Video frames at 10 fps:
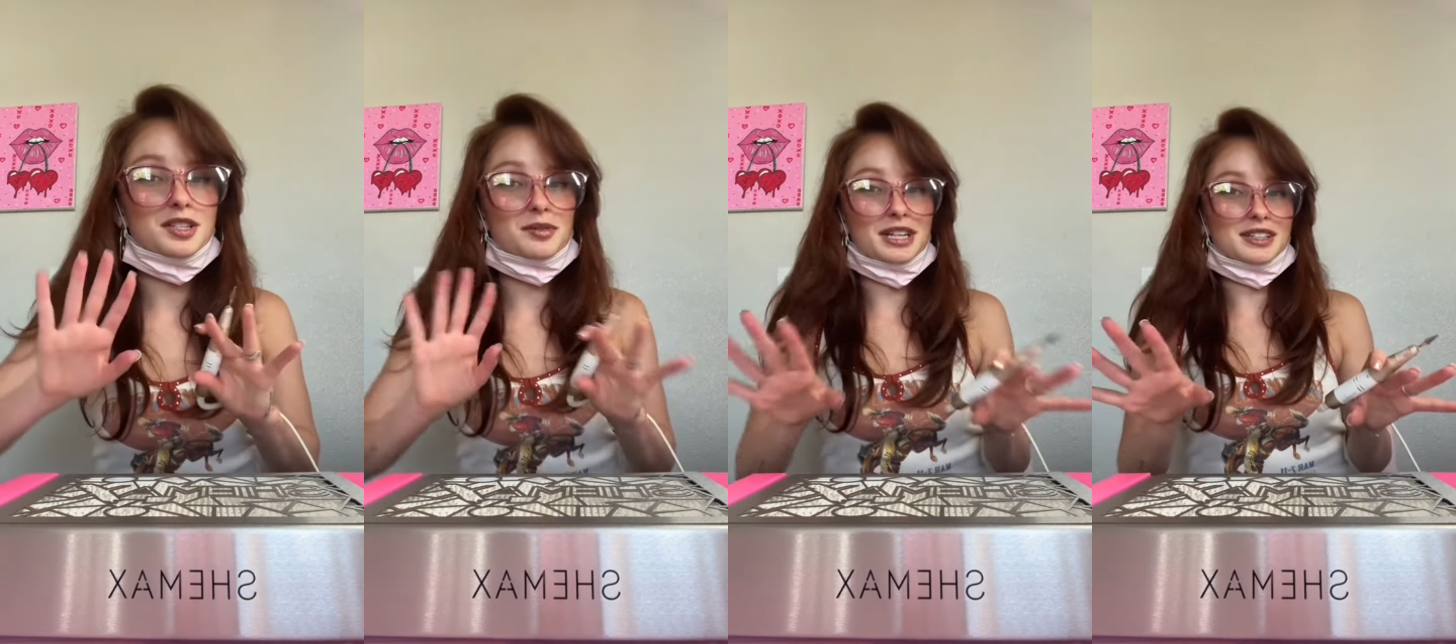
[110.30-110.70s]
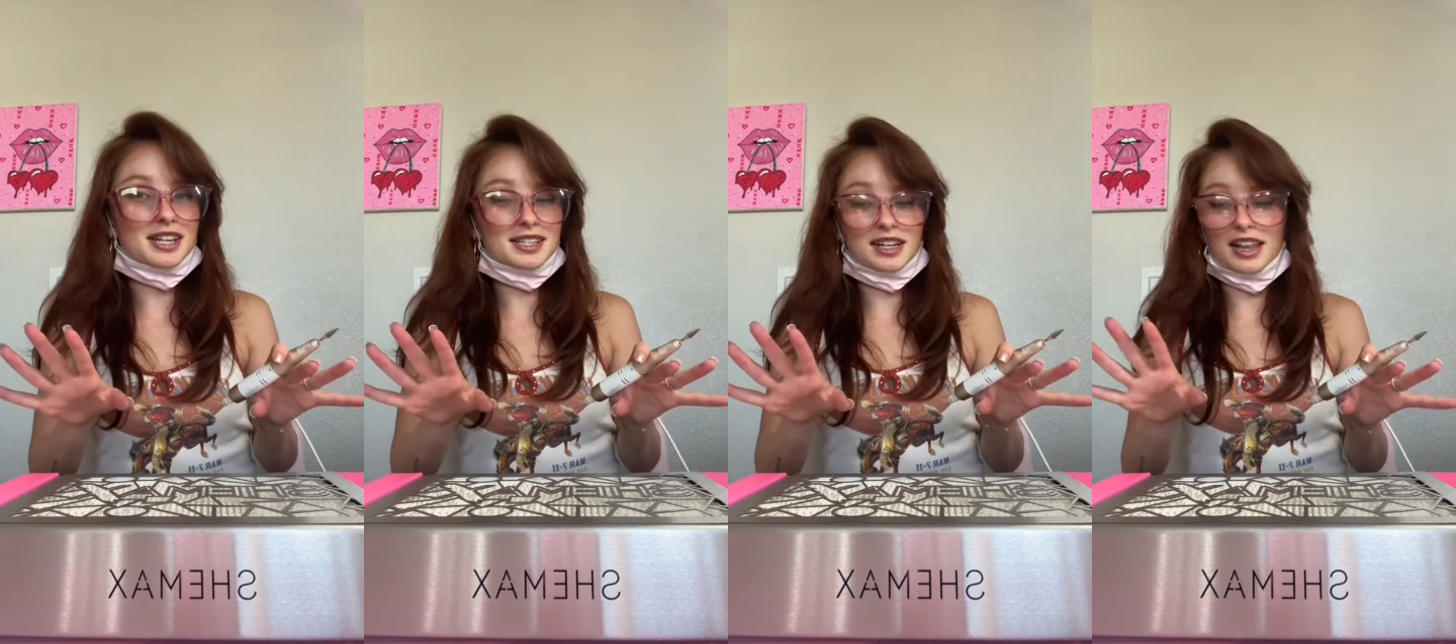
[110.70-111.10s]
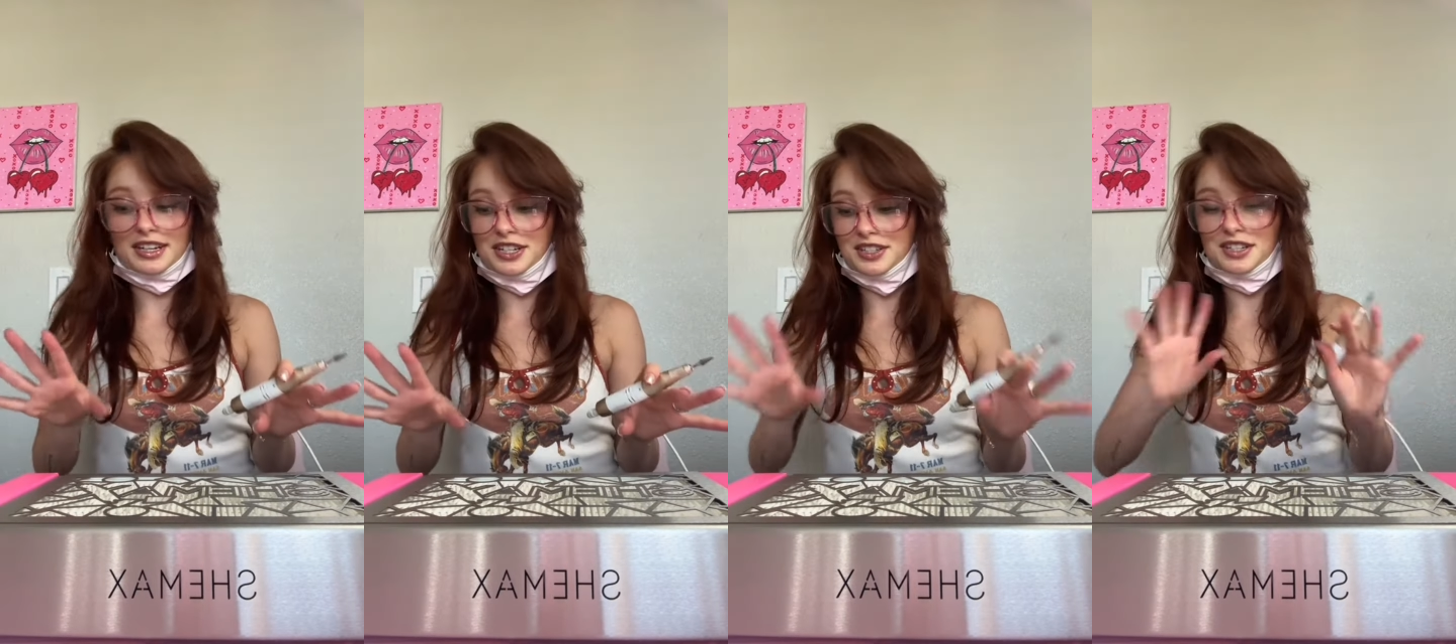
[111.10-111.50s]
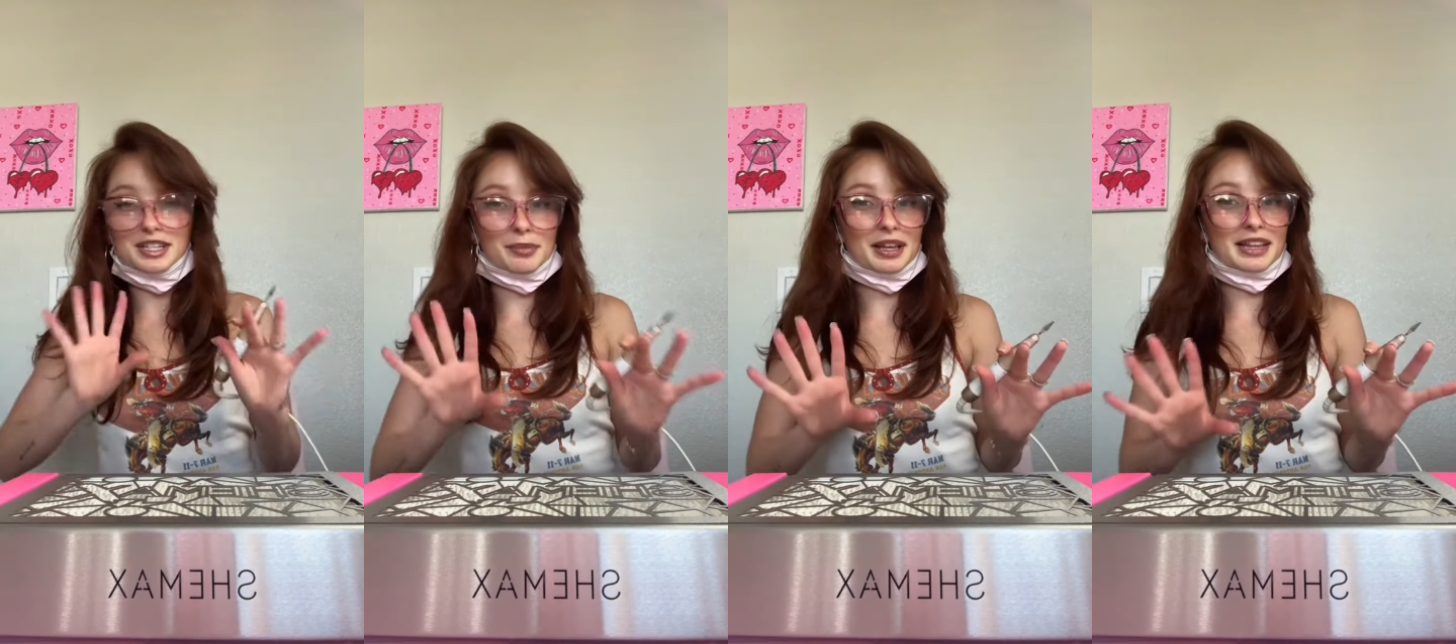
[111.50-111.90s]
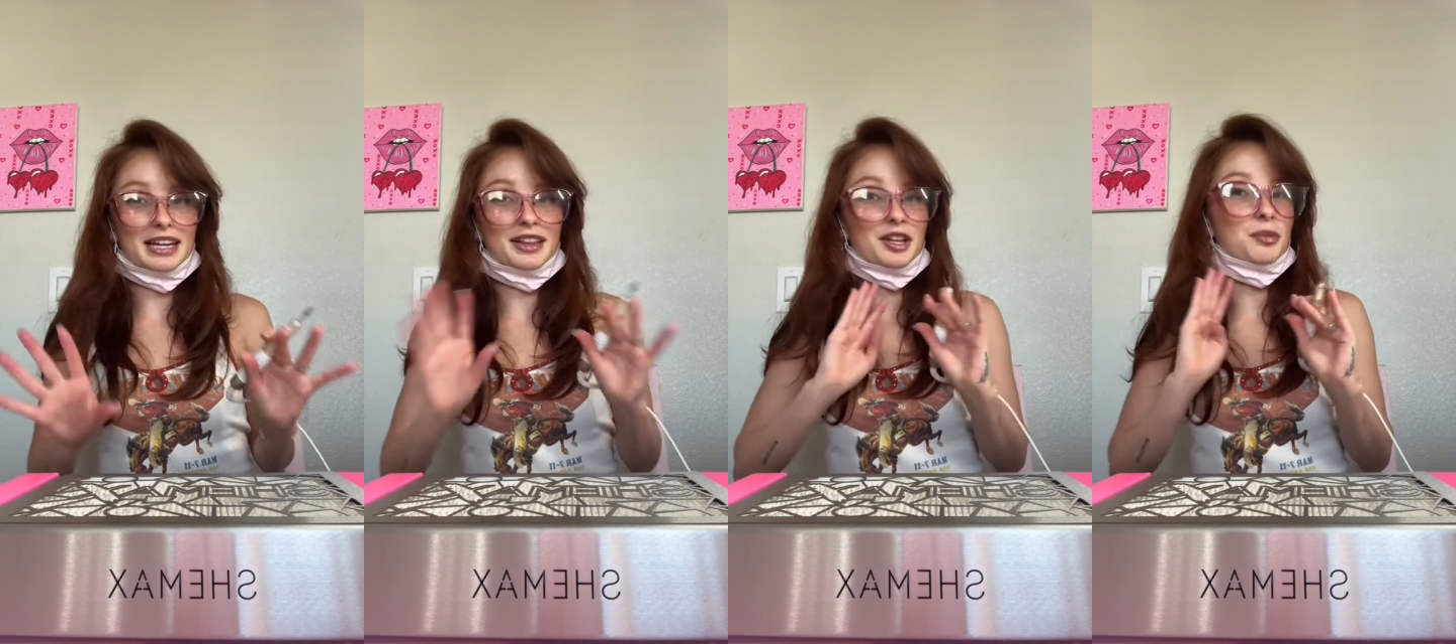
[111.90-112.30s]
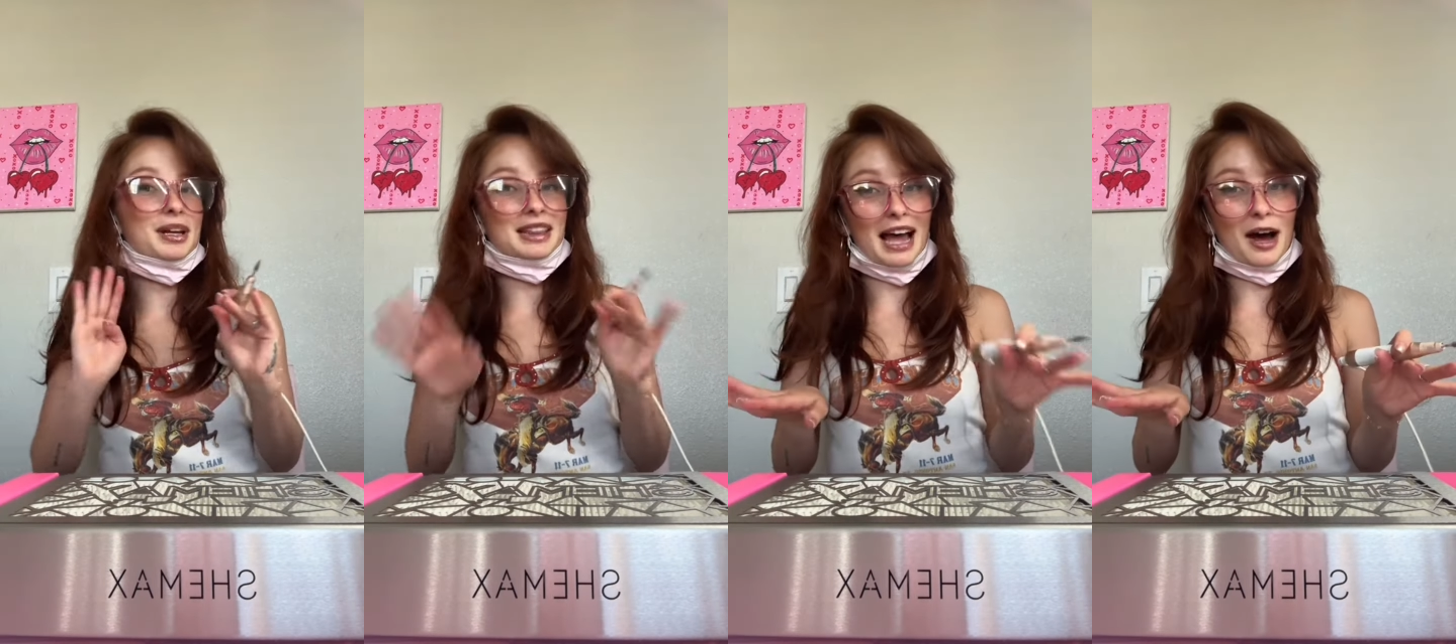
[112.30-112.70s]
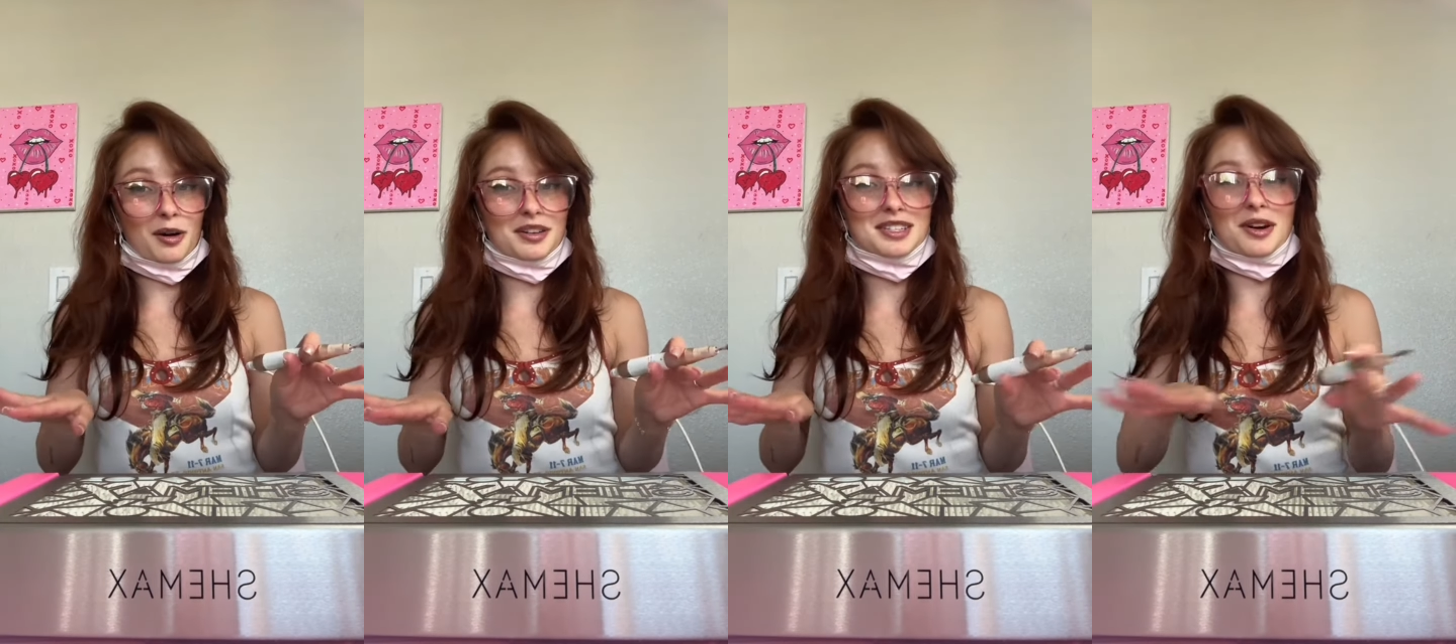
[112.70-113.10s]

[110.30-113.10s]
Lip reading: Also, nail dust collectors are typically a little bit loud,